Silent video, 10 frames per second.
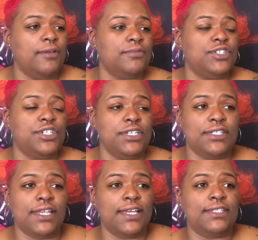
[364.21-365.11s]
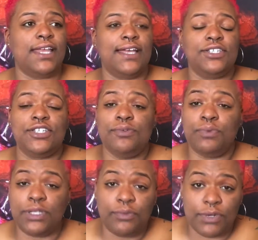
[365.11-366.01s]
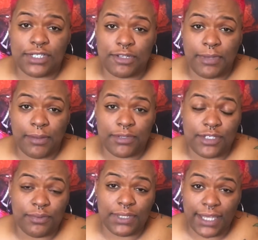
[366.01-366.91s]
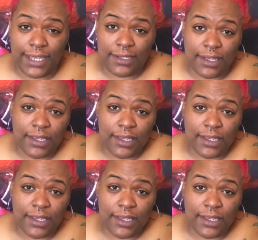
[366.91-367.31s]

She says that she really wants to be able to relate